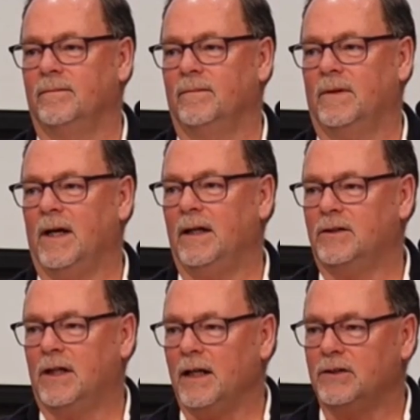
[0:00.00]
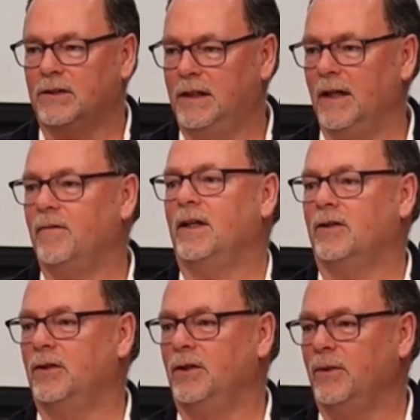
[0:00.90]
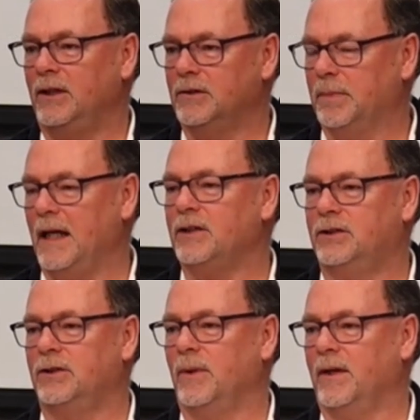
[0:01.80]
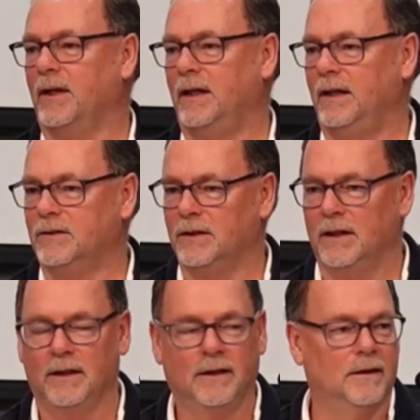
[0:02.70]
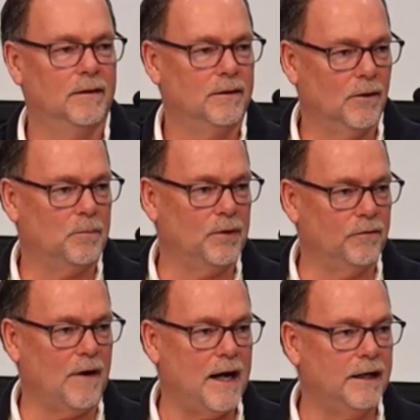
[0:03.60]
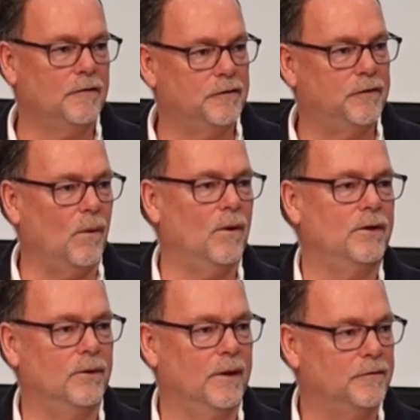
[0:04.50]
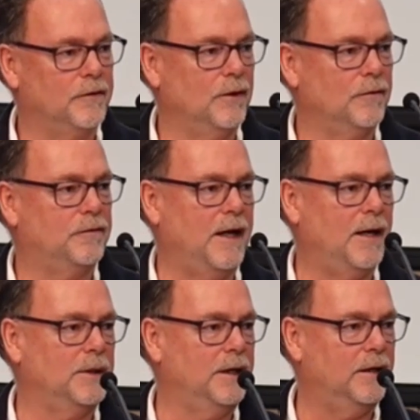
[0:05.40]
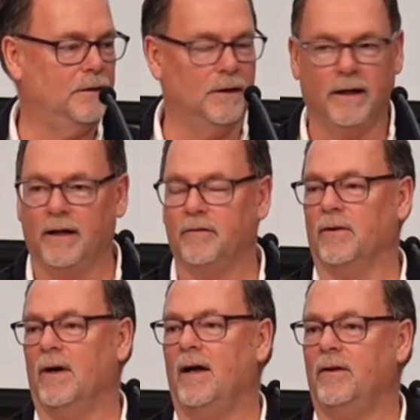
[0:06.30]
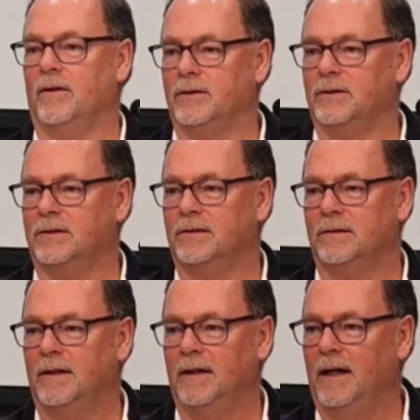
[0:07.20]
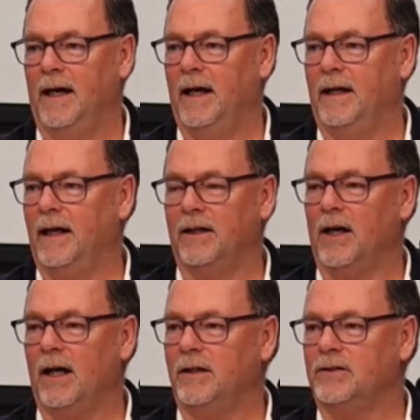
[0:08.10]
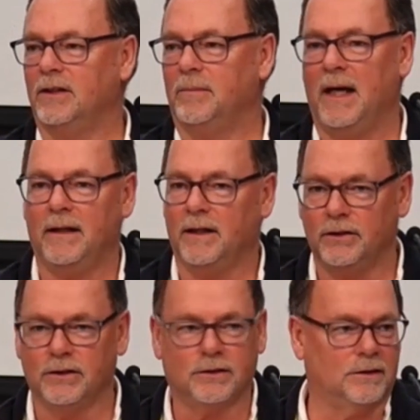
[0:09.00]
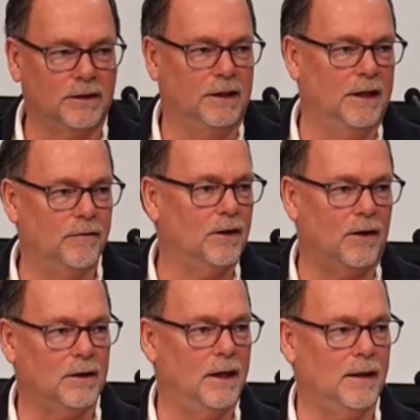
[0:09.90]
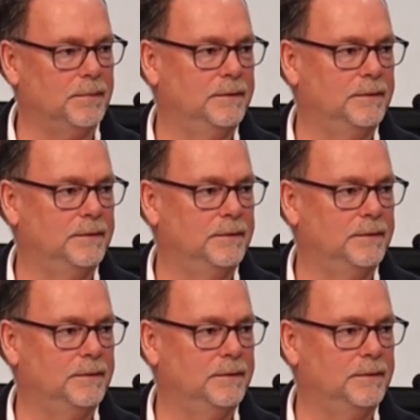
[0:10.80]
God, God's given it to you. He's blessed you with it. He's, you know, provided for you and for your family and, and for others. And, and God doesn't demand that you just give it all up.